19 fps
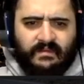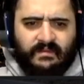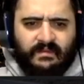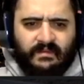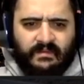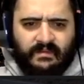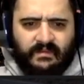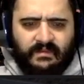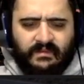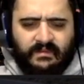
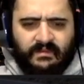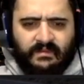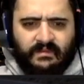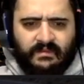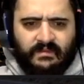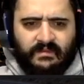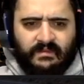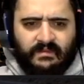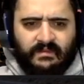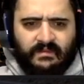
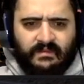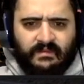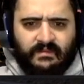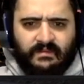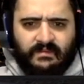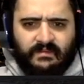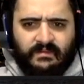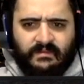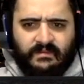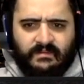
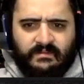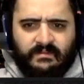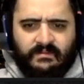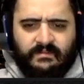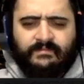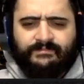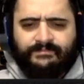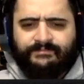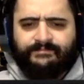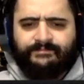
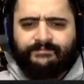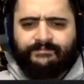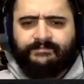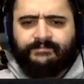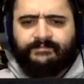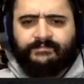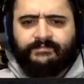(silent)